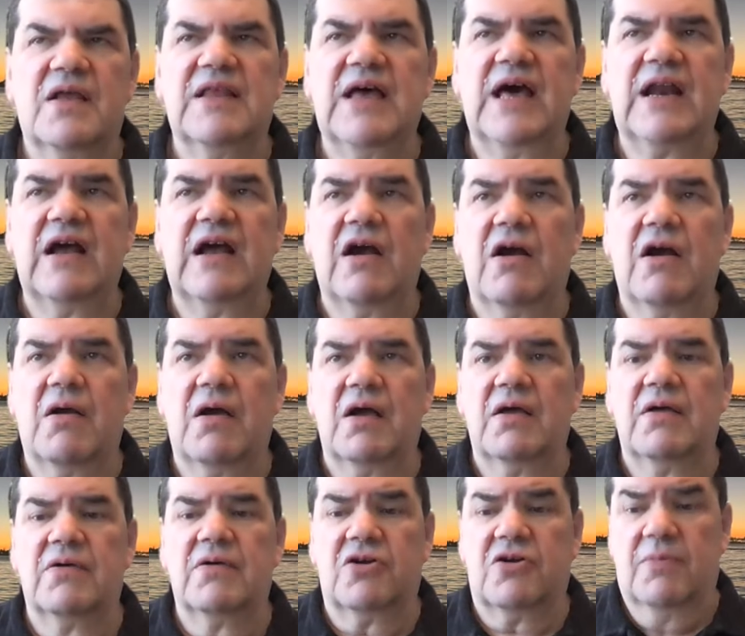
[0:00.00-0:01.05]
that
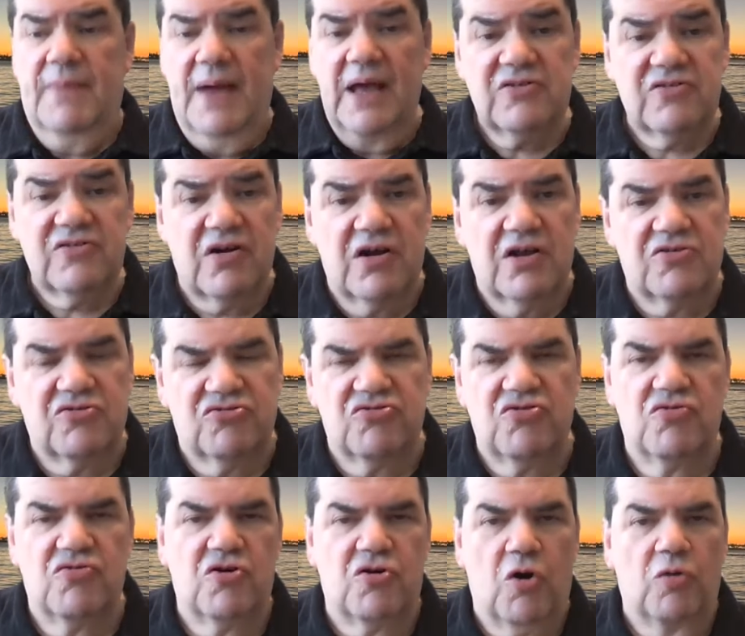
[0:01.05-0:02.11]
are commensurate to